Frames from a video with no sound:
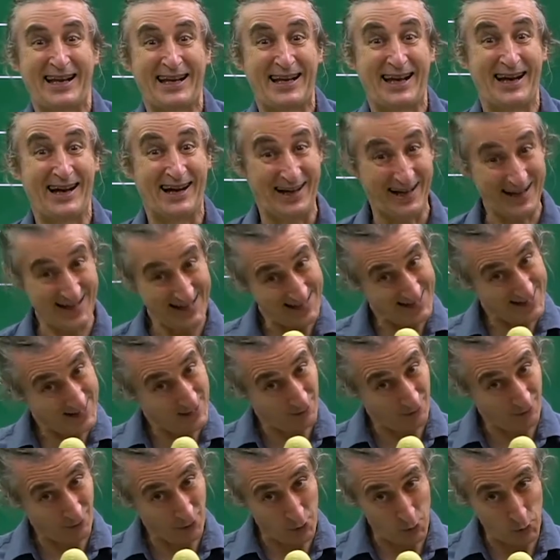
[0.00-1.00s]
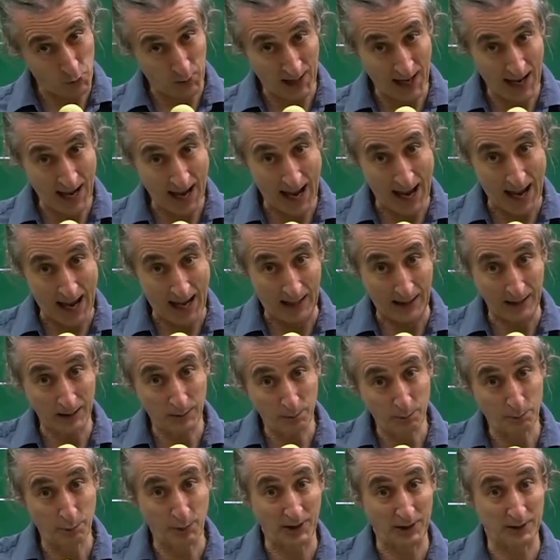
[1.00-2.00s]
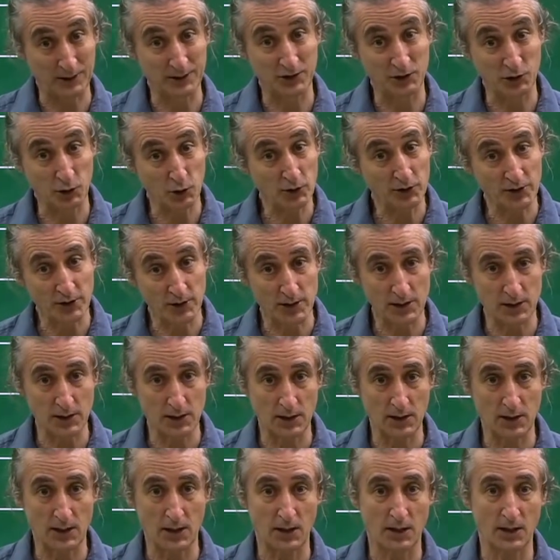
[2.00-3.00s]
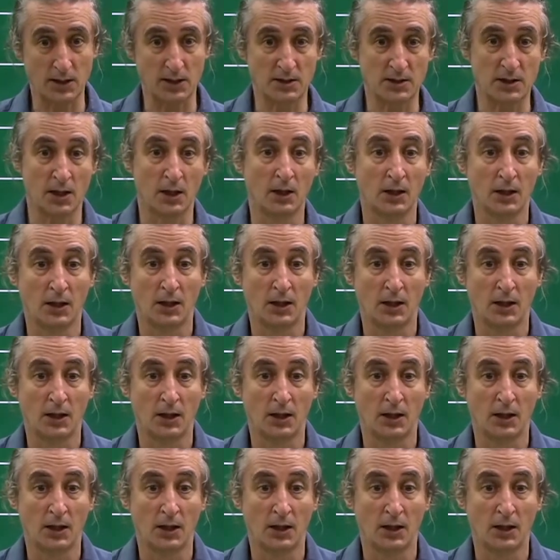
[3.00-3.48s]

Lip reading: kind of okay, but you're going to need